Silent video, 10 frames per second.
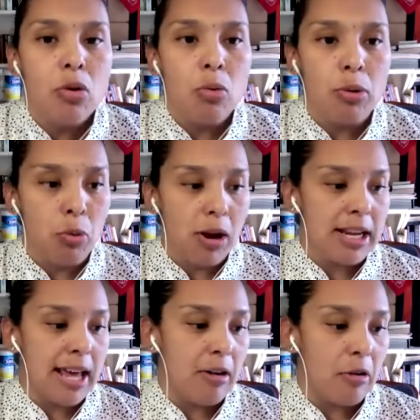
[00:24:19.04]
with Juan
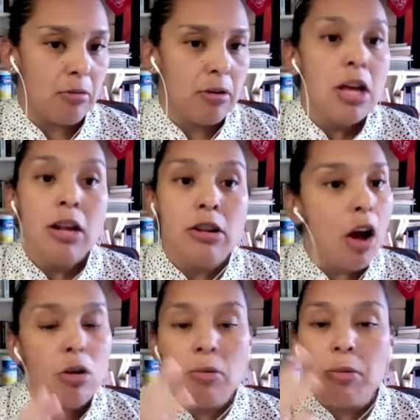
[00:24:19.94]
Diego,
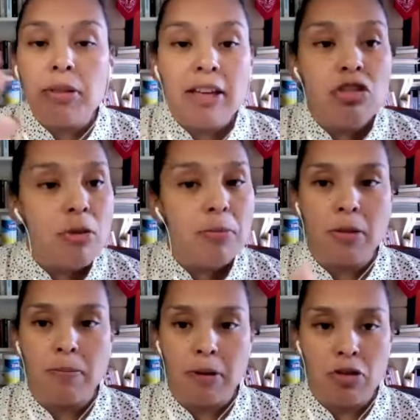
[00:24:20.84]
not her relationship with the
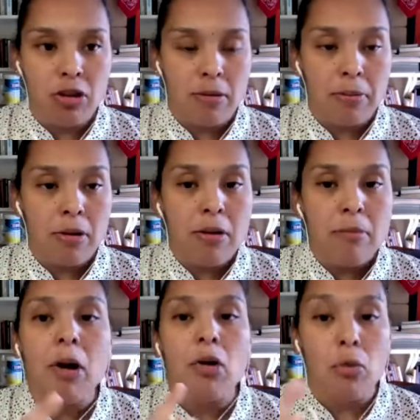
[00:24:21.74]
bishop,
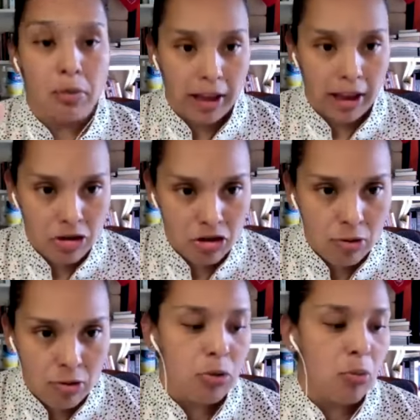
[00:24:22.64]
but her
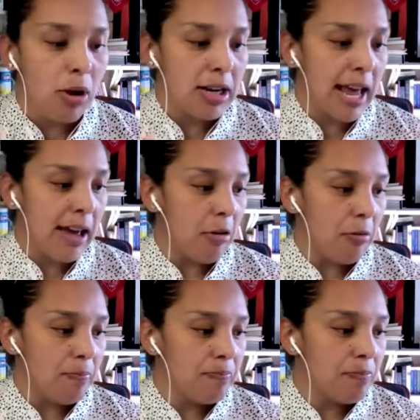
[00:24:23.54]
relationship with Juan
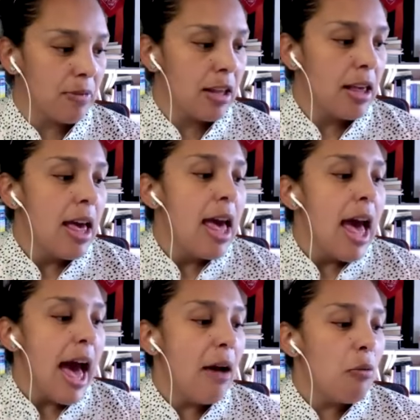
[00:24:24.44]
Diego.
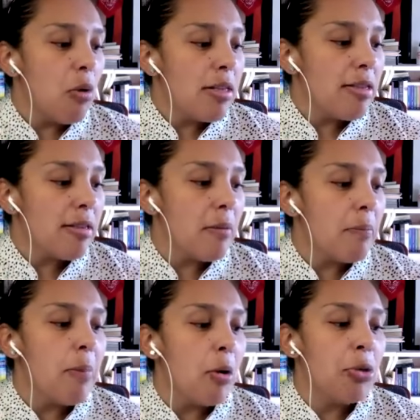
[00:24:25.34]
At once
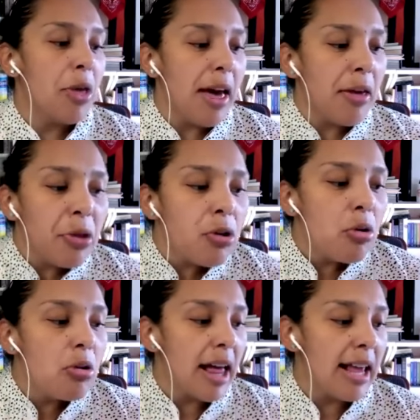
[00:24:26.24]
both
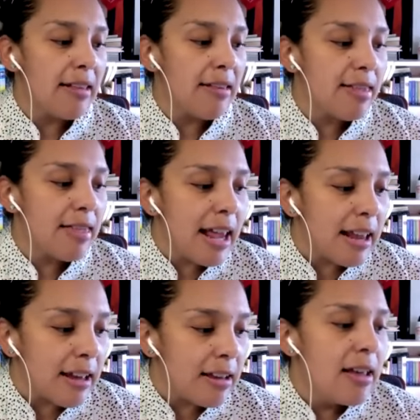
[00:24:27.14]
ethical and
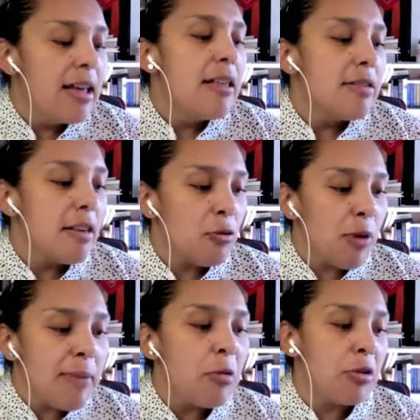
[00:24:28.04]
aesthetic, this
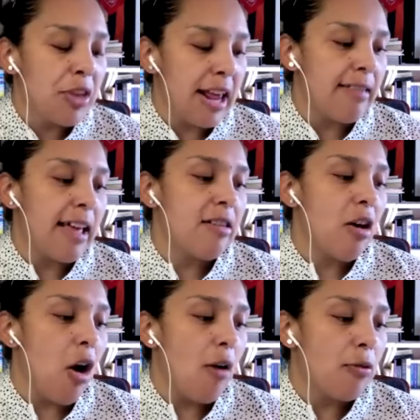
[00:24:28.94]
framework that I'd like to
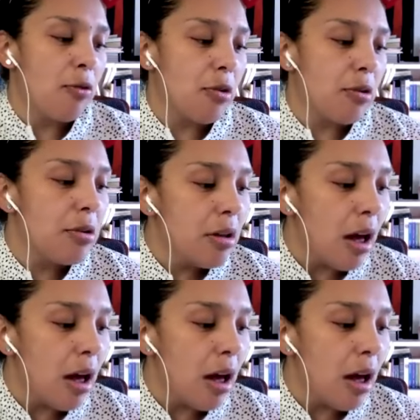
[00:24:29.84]
offer